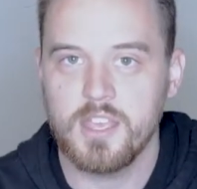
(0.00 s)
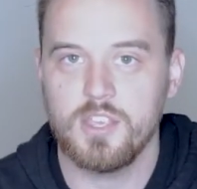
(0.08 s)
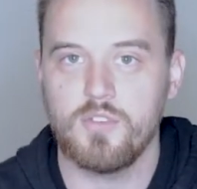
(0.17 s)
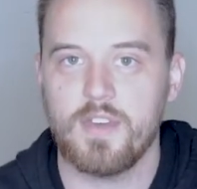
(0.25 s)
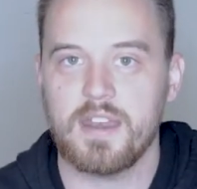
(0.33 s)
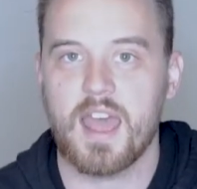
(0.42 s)

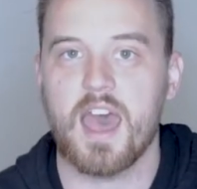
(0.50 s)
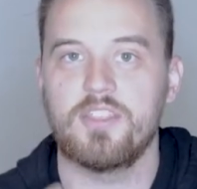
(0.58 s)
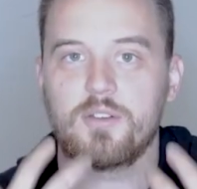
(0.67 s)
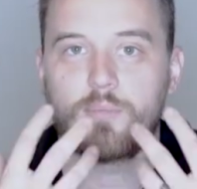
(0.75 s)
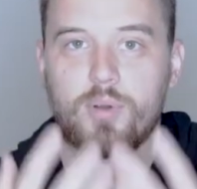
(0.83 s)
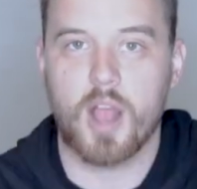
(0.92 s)
You've had
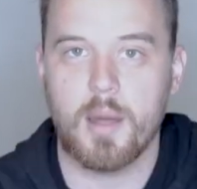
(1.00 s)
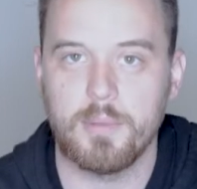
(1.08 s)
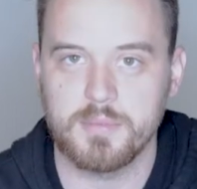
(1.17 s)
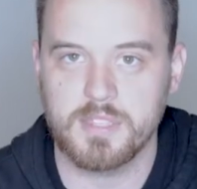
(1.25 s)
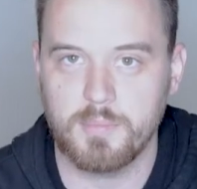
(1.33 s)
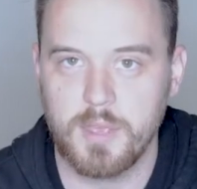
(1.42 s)
other
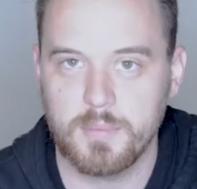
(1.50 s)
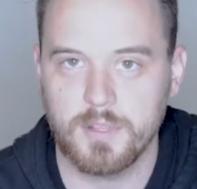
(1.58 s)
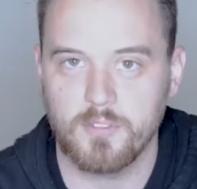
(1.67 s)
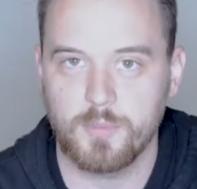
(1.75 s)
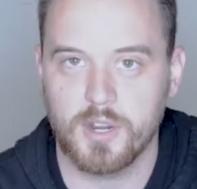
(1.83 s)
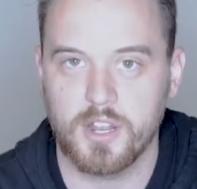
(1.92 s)
problems that people
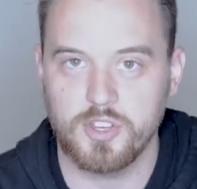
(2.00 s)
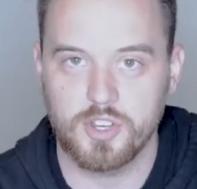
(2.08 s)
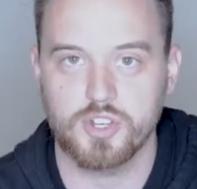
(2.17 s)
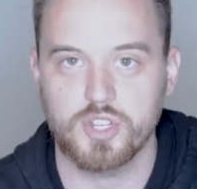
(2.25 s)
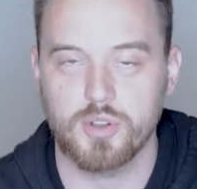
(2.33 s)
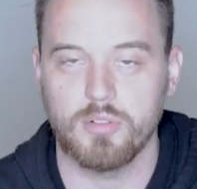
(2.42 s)
have put on
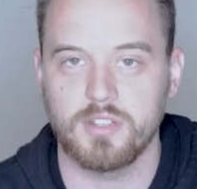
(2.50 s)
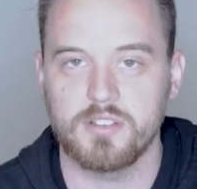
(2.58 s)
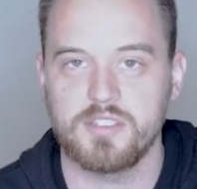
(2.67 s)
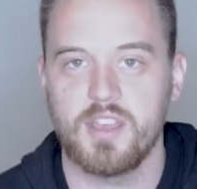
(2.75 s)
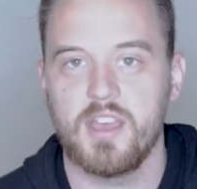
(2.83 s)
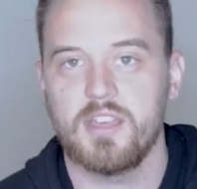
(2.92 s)
your
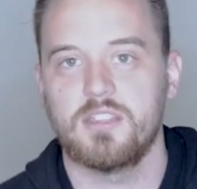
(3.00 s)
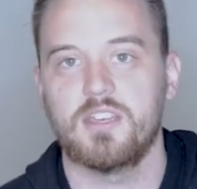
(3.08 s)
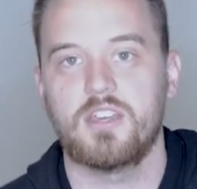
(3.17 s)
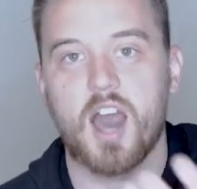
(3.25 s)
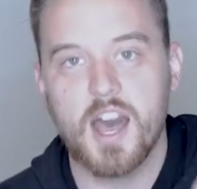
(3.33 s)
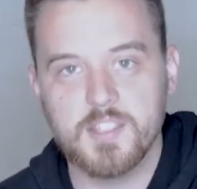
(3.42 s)
shoulders. The
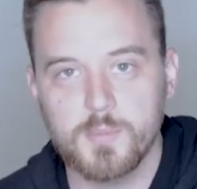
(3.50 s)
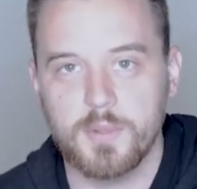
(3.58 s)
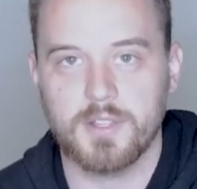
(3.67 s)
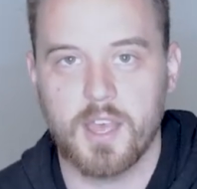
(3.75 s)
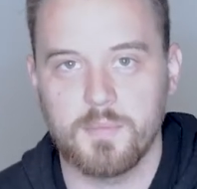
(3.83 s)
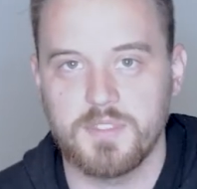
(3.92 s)

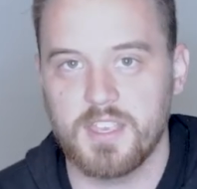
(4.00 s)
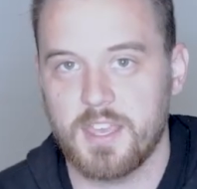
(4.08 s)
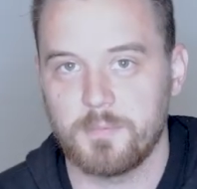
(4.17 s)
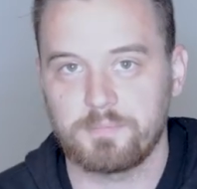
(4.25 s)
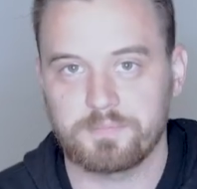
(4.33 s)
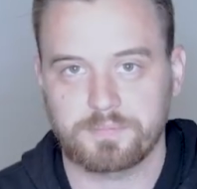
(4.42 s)
gospel comes
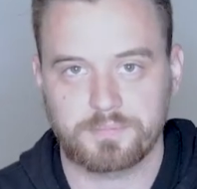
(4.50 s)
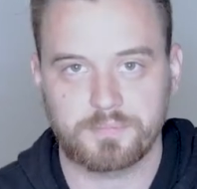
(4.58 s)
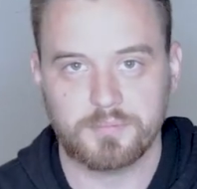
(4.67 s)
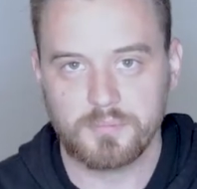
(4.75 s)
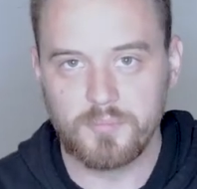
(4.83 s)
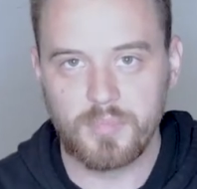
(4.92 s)
in
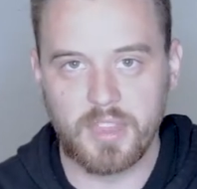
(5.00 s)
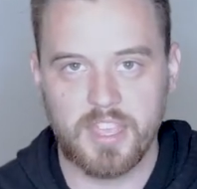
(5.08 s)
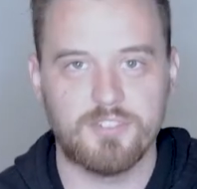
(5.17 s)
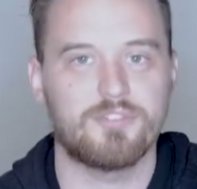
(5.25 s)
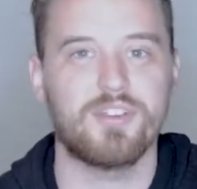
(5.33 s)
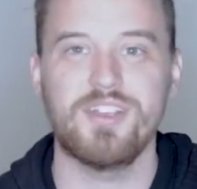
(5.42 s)

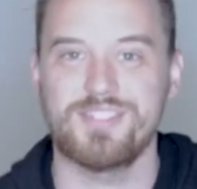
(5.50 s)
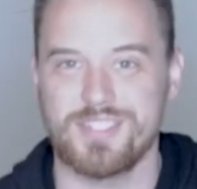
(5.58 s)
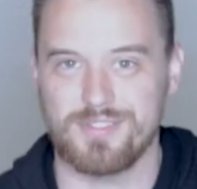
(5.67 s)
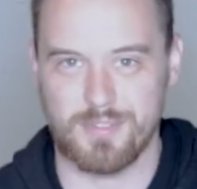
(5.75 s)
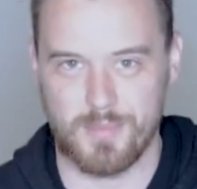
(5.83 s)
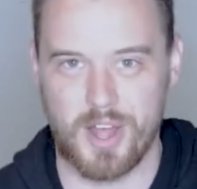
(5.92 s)
and frees
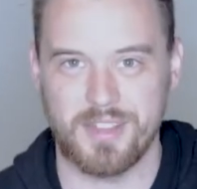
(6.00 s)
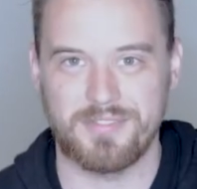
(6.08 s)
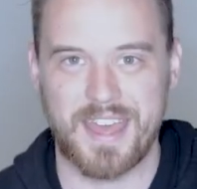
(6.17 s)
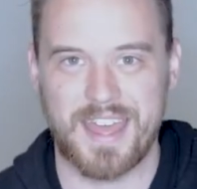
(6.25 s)
us from all of